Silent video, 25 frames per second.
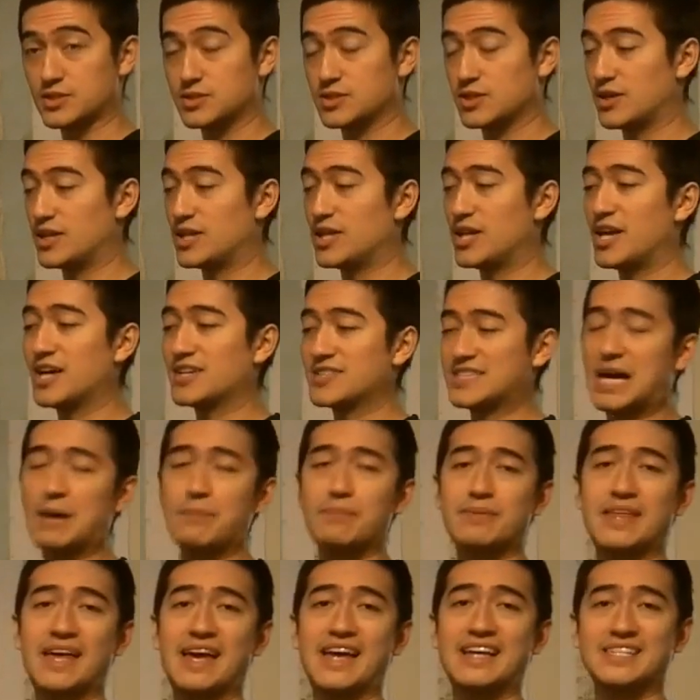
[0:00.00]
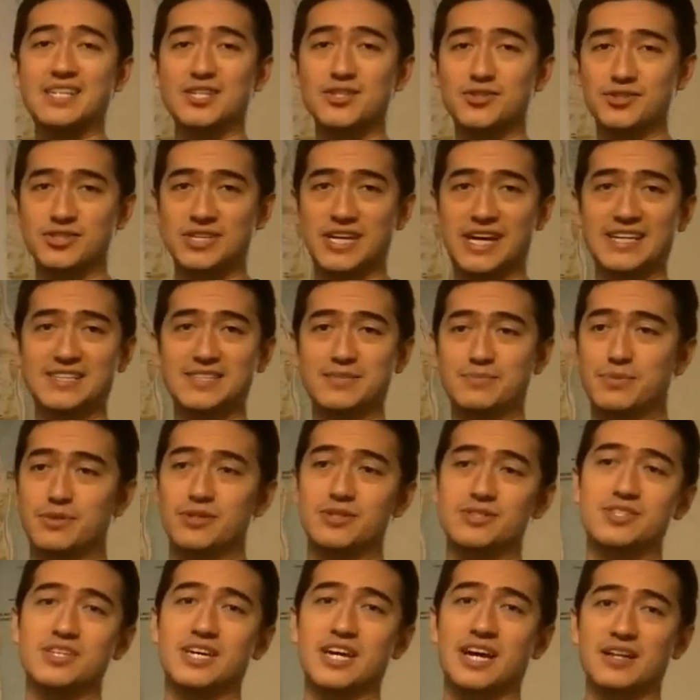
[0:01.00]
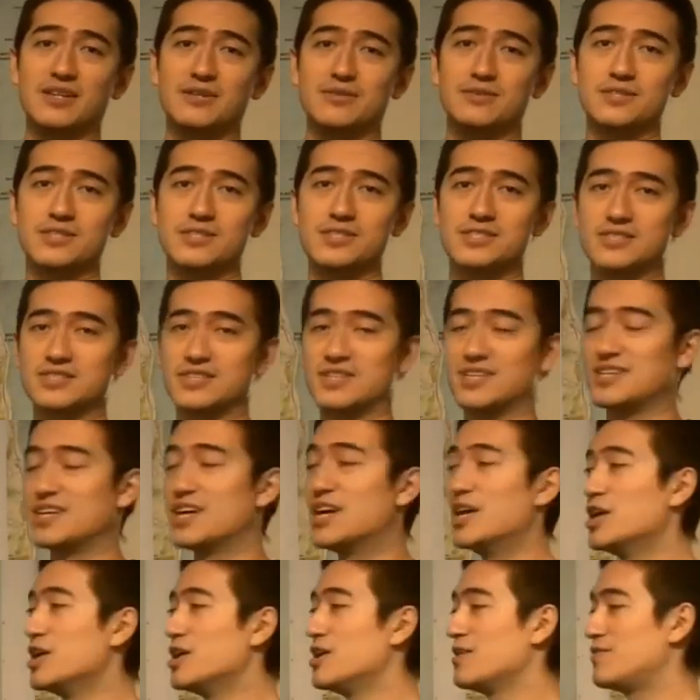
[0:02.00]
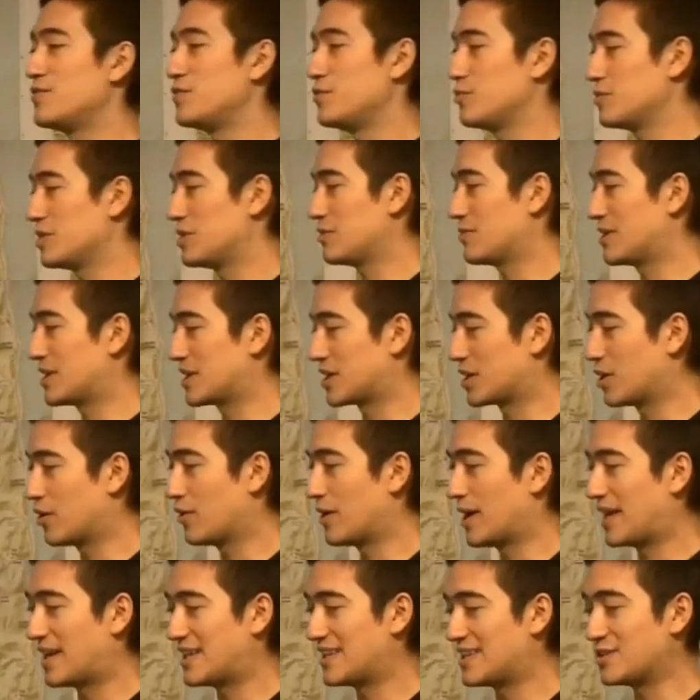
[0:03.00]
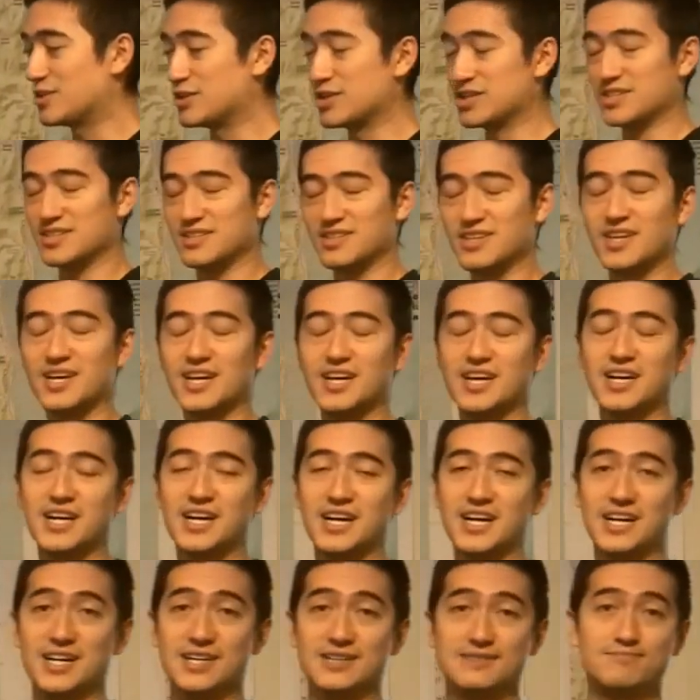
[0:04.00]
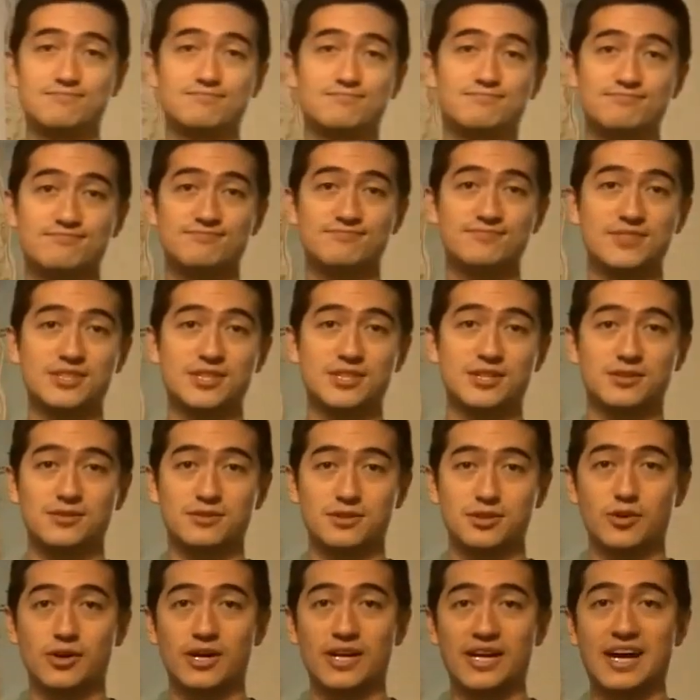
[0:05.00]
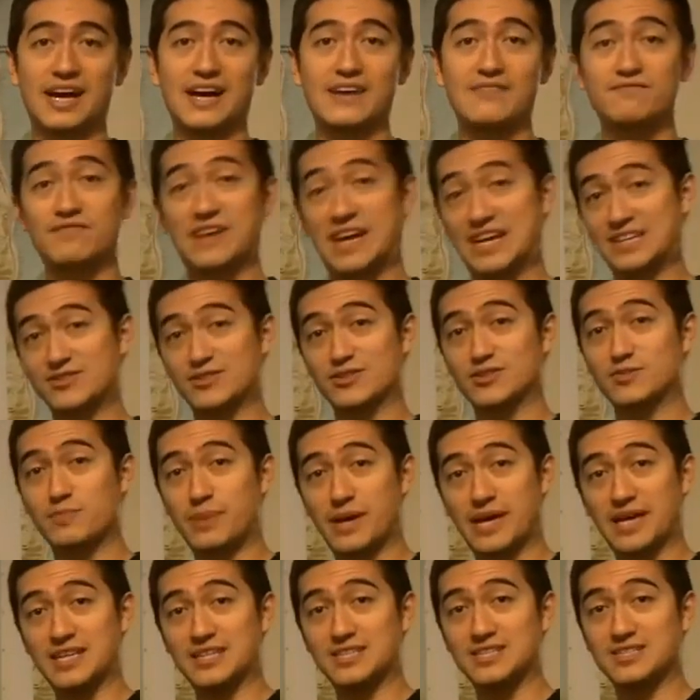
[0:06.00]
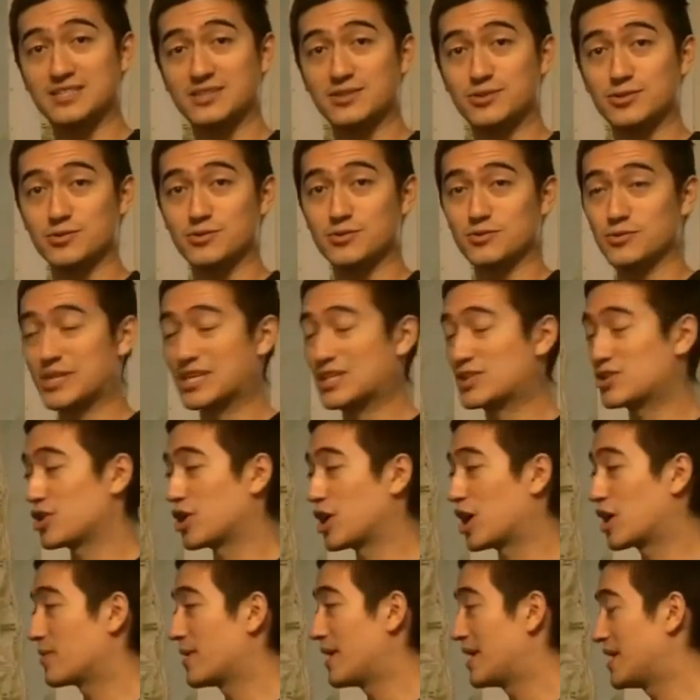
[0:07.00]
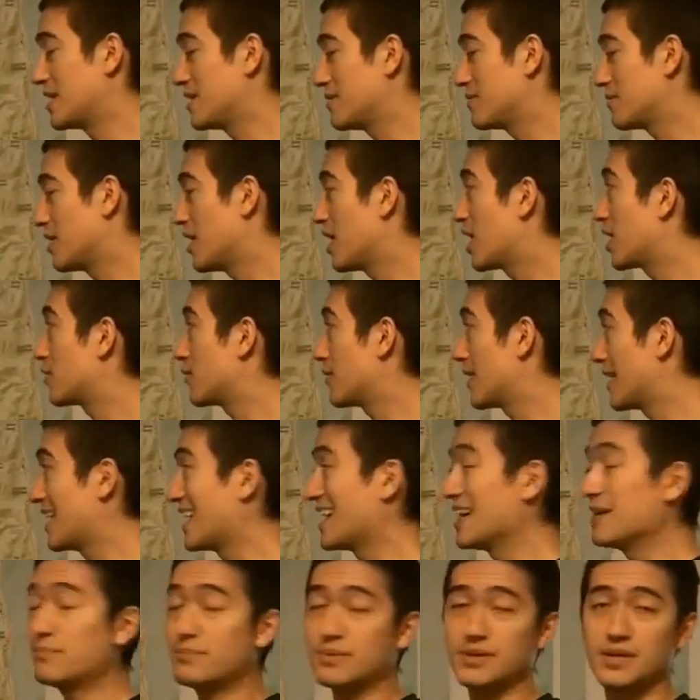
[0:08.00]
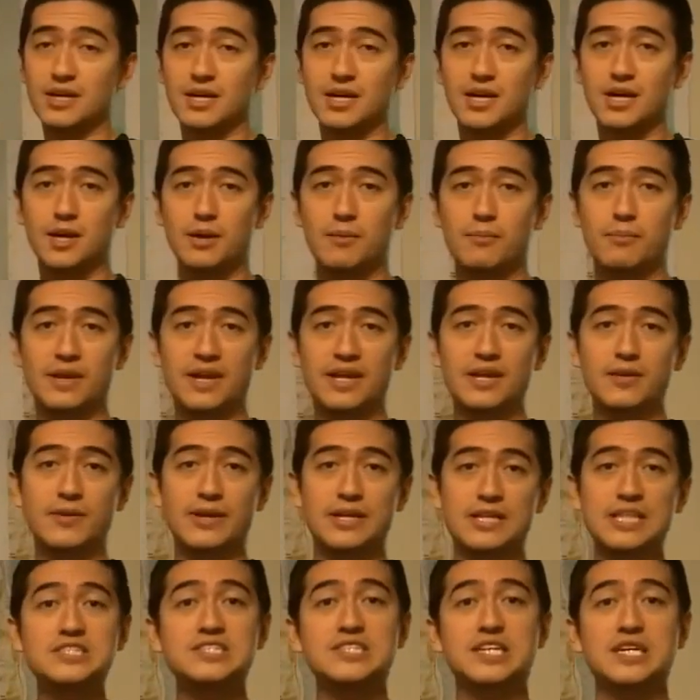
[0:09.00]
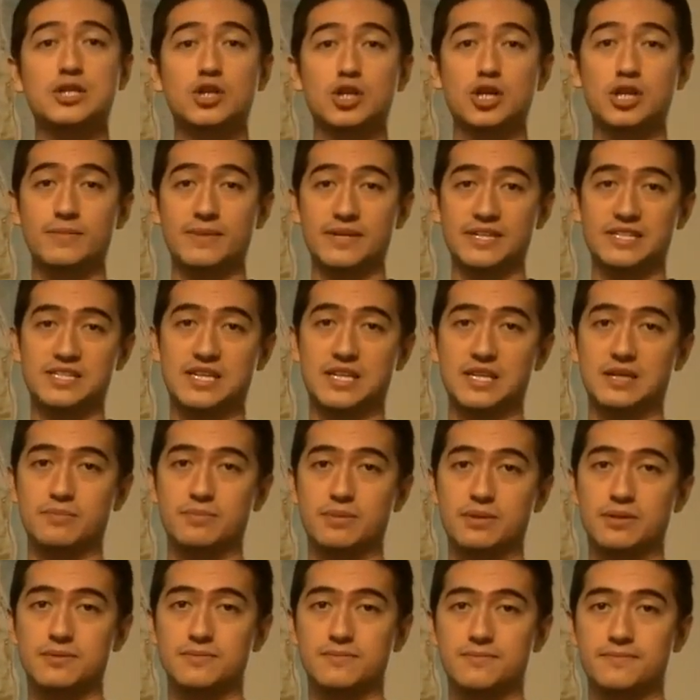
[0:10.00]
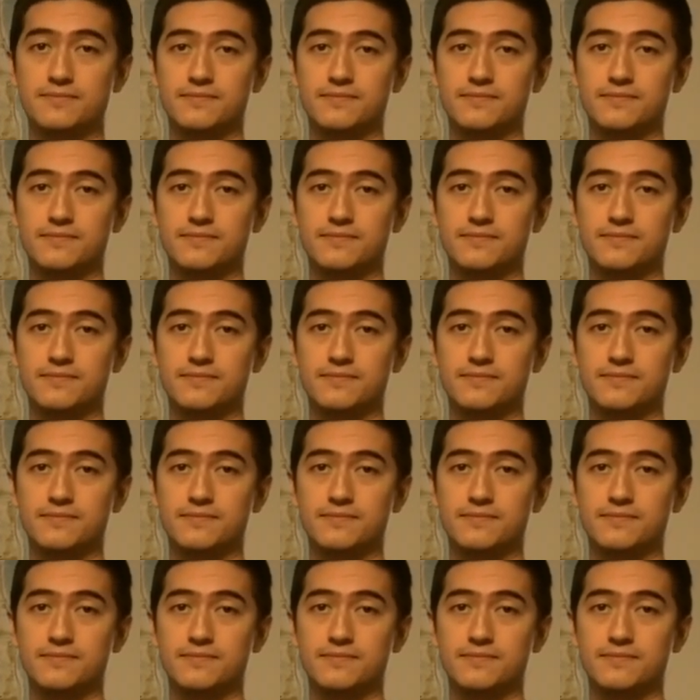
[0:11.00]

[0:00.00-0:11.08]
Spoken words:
So on top of that, it's also nice. It burns calories, and if you really want to go at it, you can, go at a faster pace to get your heart rate up. But anyway, let's take a look at my setup.